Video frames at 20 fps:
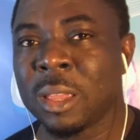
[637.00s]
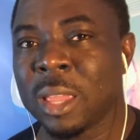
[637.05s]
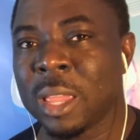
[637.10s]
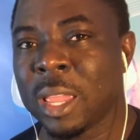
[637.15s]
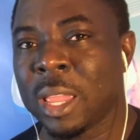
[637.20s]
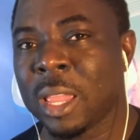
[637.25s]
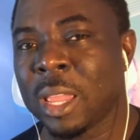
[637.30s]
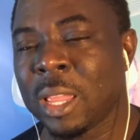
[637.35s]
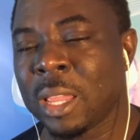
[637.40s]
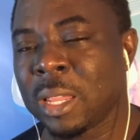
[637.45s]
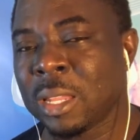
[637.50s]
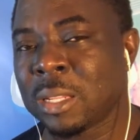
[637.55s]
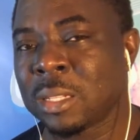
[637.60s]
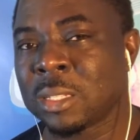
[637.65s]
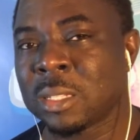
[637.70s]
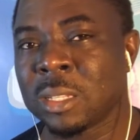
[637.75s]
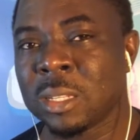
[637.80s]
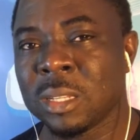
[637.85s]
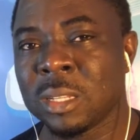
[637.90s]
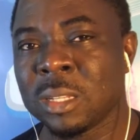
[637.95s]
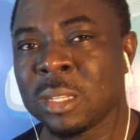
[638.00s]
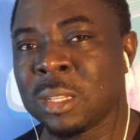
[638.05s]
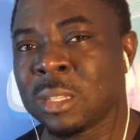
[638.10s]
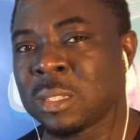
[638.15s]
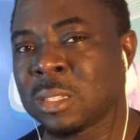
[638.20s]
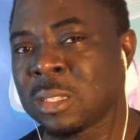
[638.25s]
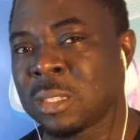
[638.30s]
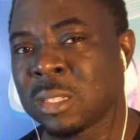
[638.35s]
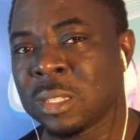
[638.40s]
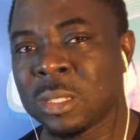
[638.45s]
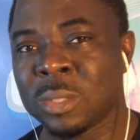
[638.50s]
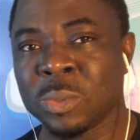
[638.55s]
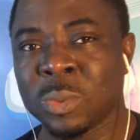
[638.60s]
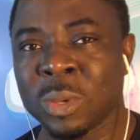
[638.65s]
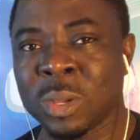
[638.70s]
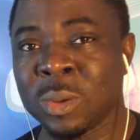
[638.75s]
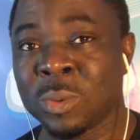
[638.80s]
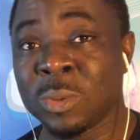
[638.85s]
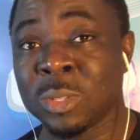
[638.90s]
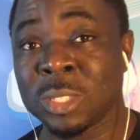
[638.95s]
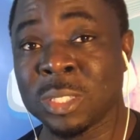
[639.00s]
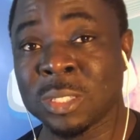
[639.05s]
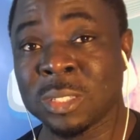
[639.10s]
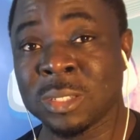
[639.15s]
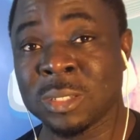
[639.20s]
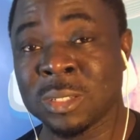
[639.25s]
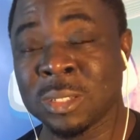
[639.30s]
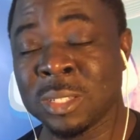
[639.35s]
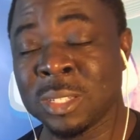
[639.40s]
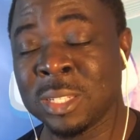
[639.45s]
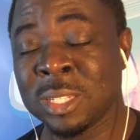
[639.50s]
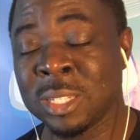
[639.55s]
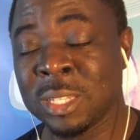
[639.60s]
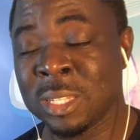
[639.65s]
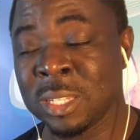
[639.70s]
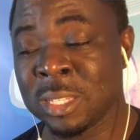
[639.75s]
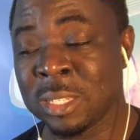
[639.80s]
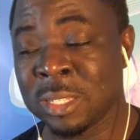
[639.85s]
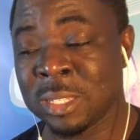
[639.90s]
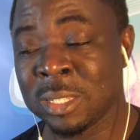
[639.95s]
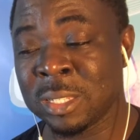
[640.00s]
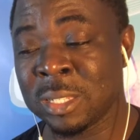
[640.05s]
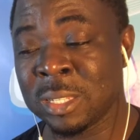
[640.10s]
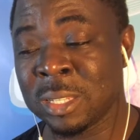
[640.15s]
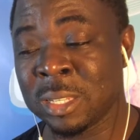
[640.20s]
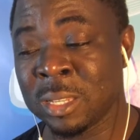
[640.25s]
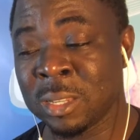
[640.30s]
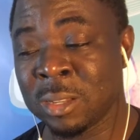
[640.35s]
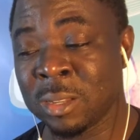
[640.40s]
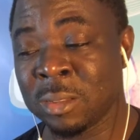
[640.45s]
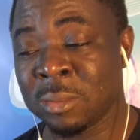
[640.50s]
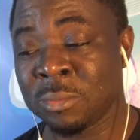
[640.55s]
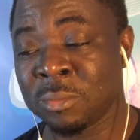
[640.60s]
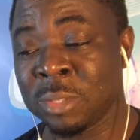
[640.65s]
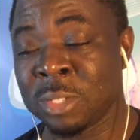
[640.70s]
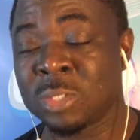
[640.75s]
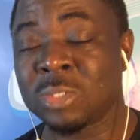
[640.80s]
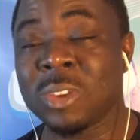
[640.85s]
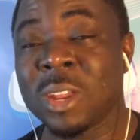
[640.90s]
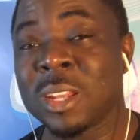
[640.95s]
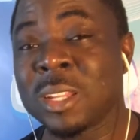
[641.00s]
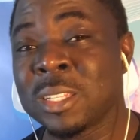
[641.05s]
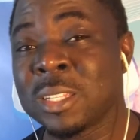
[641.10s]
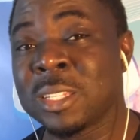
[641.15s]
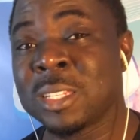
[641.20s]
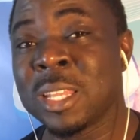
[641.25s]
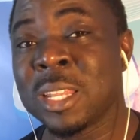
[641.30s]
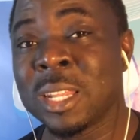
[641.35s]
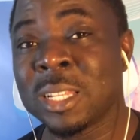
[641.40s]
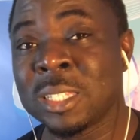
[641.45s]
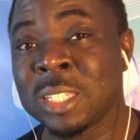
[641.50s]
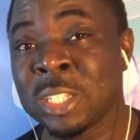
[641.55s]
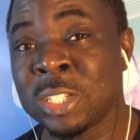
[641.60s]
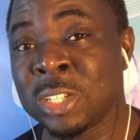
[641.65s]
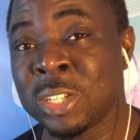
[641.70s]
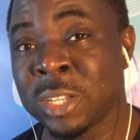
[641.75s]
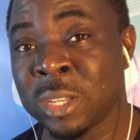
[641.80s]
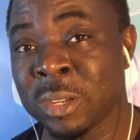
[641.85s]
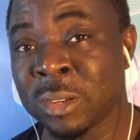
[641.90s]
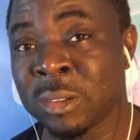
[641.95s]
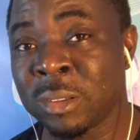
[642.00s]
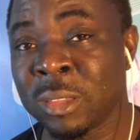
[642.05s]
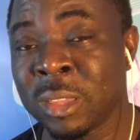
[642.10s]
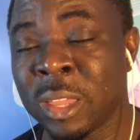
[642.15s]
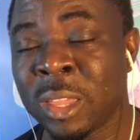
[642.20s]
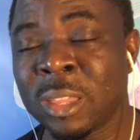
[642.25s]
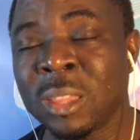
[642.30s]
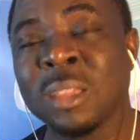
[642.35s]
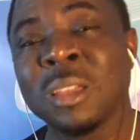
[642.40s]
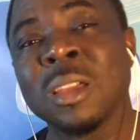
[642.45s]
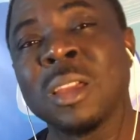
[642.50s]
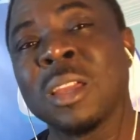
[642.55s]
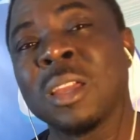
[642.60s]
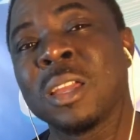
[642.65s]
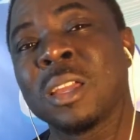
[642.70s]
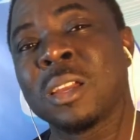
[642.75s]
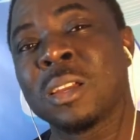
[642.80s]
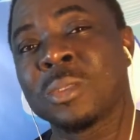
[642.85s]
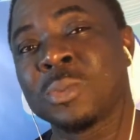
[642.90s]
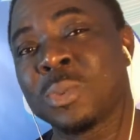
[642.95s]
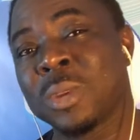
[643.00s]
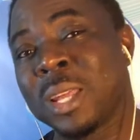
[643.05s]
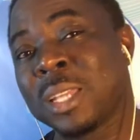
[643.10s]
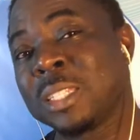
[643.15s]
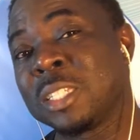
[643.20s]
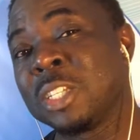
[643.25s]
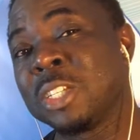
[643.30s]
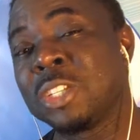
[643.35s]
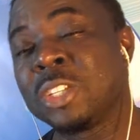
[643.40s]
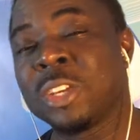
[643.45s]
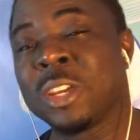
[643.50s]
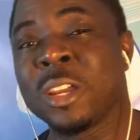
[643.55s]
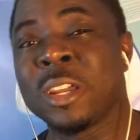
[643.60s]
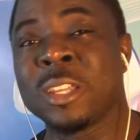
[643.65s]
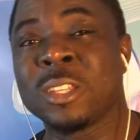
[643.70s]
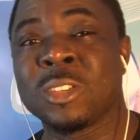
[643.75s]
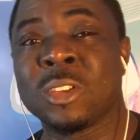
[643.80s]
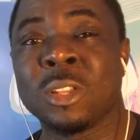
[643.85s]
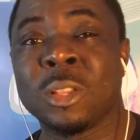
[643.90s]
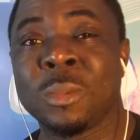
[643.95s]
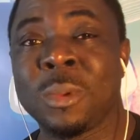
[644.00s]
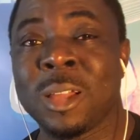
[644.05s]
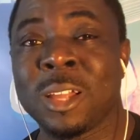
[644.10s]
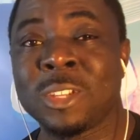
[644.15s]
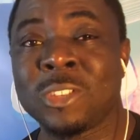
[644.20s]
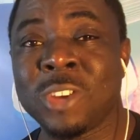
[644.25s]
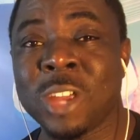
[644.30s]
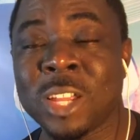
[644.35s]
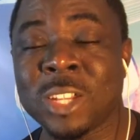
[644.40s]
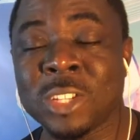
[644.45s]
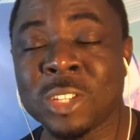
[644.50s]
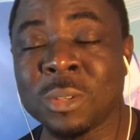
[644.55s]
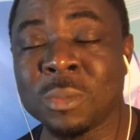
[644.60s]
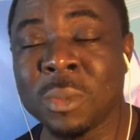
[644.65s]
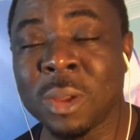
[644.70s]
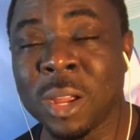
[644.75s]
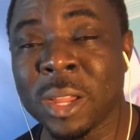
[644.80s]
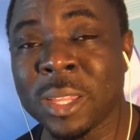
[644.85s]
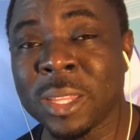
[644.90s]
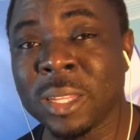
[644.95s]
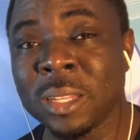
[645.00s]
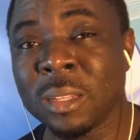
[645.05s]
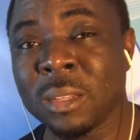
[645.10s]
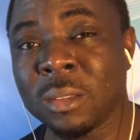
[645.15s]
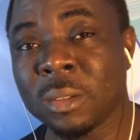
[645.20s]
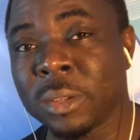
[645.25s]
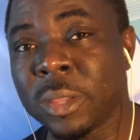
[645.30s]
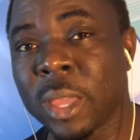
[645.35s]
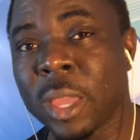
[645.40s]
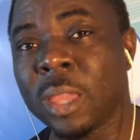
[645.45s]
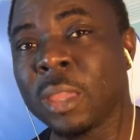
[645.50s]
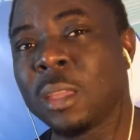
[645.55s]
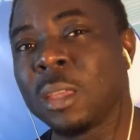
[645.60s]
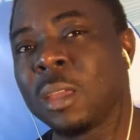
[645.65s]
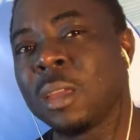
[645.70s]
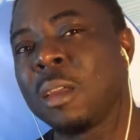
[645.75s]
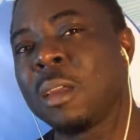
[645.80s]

and it doesn't sit well with the the um, the strategies that I teach here, okay? Because what I teach here is all about attraction marketing, okay?